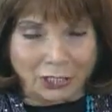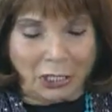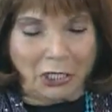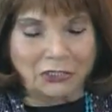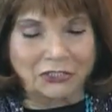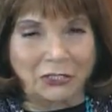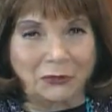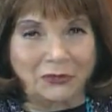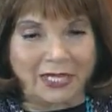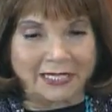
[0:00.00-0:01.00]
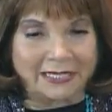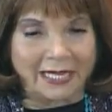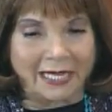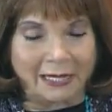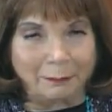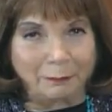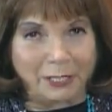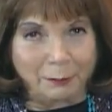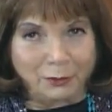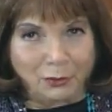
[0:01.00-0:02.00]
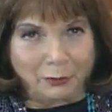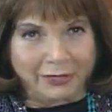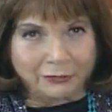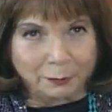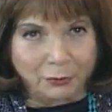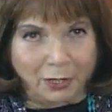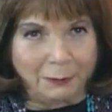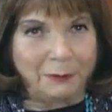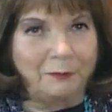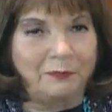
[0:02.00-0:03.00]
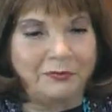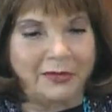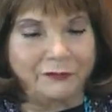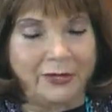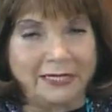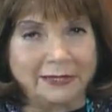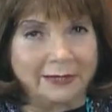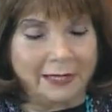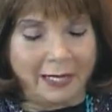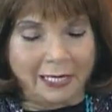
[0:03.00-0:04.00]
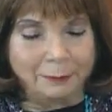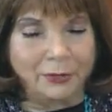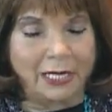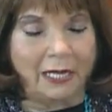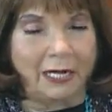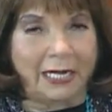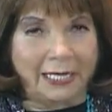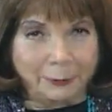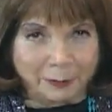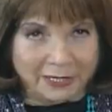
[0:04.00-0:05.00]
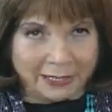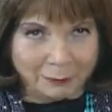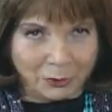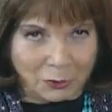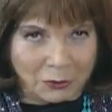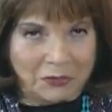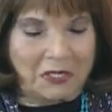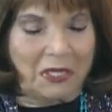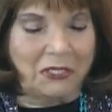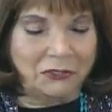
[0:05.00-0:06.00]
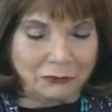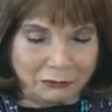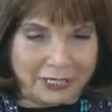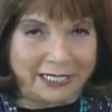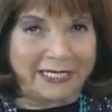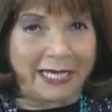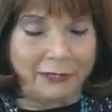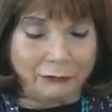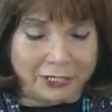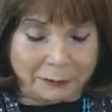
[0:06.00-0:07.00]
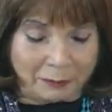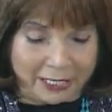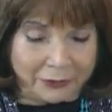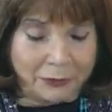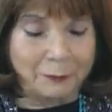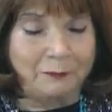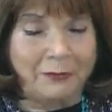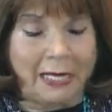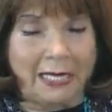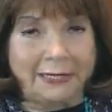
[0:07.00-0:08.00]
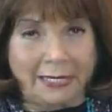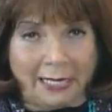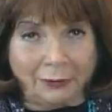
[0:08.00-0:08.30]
so that people who have a problem, friends of the library, are helping them learn to read and read better. Now,